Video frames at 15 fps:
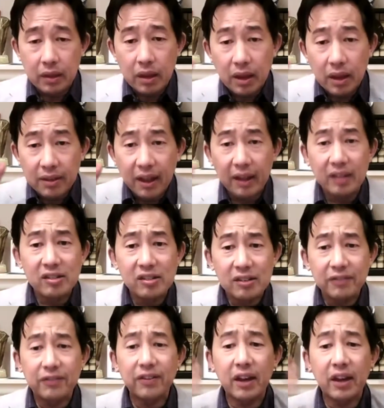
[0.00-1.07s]
That is a
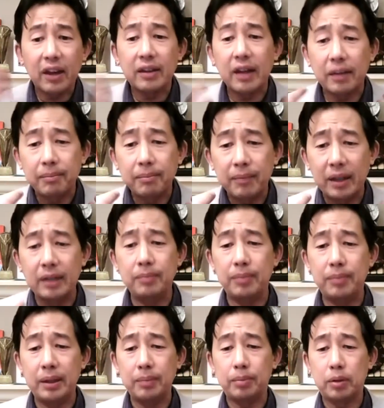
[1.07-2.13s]
fear that many
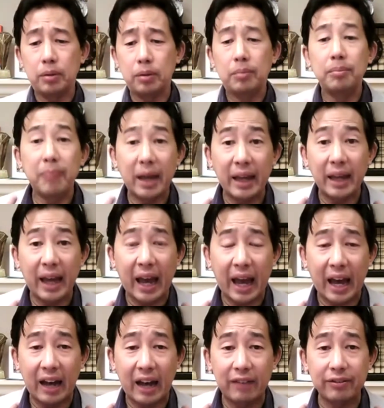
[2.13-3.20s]
people may
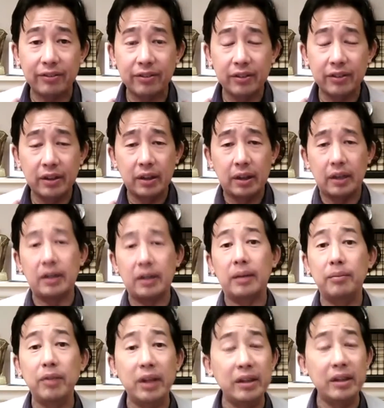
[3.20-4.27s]
have. And I'm
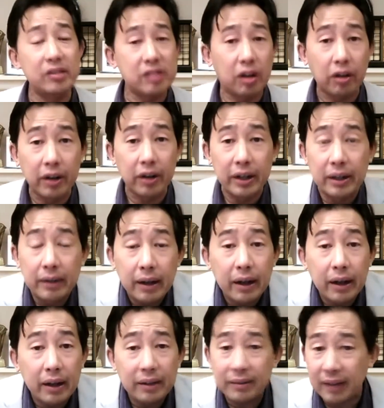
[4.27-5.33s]
really sorry
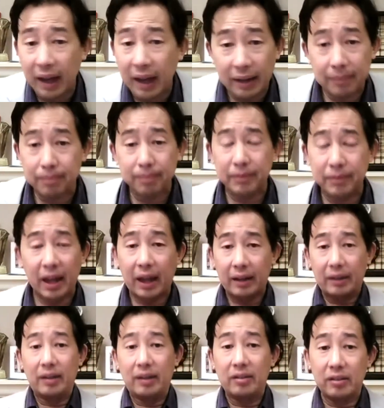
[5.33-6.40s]
that
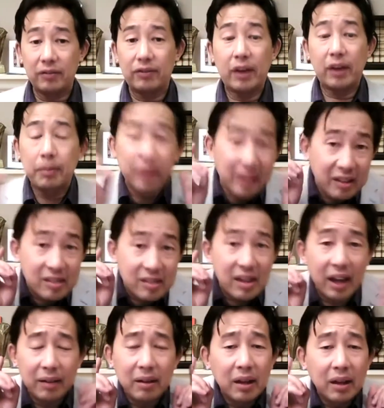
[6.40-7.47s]
is a fear. But
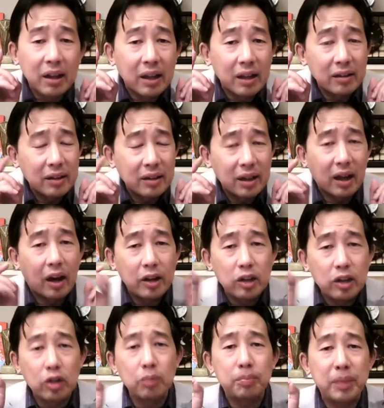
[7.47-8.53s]
are
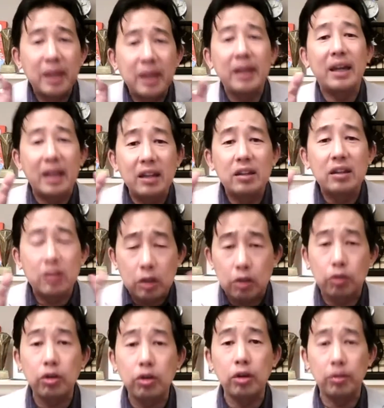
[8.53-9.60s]
you being in the
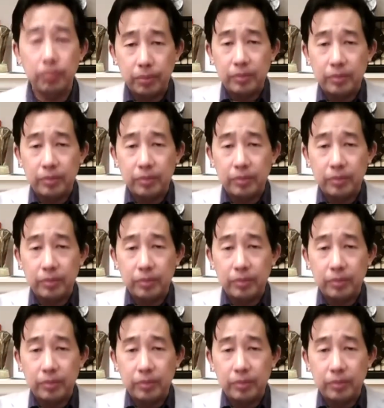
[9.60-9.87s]
group